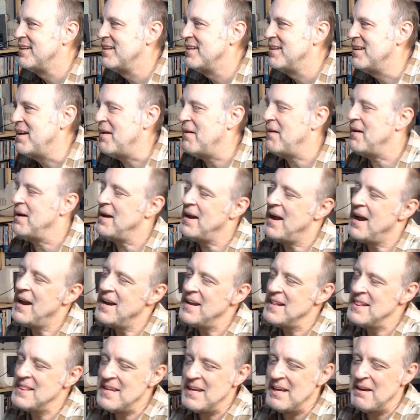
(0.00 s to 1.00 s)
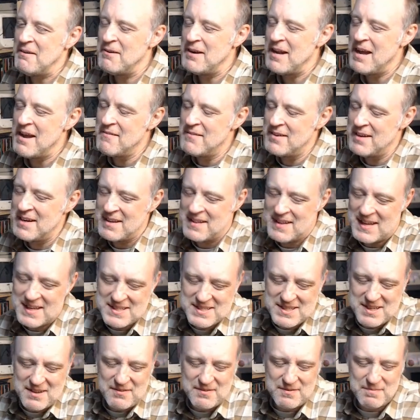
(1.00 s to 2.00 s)
All right. I didn't think it would have any of that
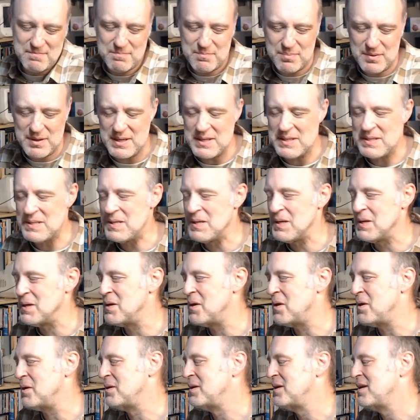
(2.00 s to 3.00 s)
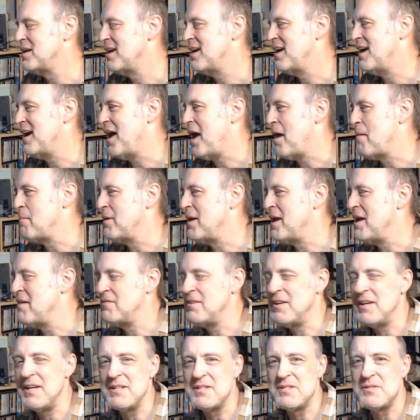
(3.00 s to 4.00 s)
stuff pre-installed. I'm going to have
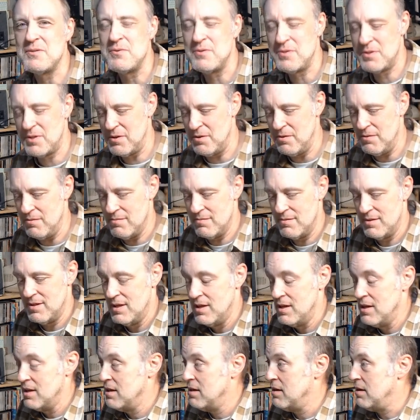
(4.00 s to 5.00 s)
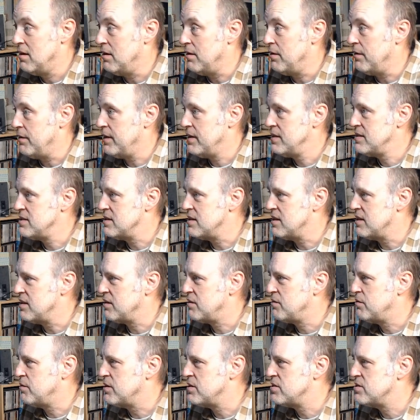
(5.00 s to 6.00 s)
to get source code. Oh, that's another
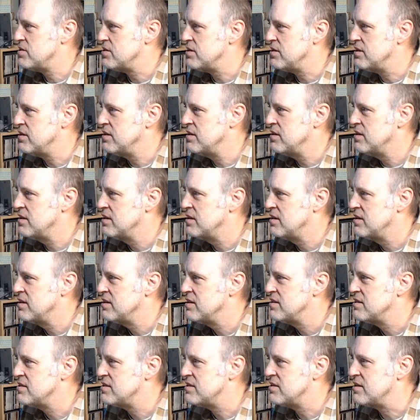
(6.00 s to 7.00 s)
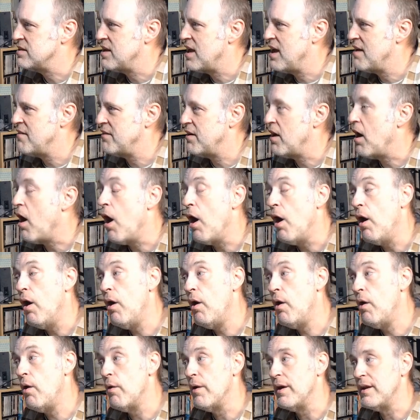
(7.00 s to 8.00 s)
question. Does it have
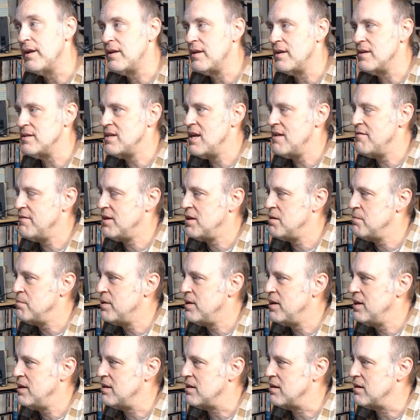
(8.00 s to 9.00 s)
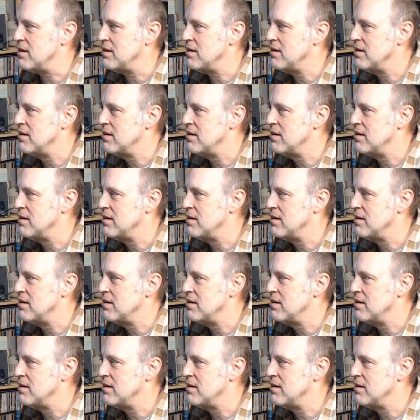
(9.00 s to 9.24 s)
oh, it does have a compiler.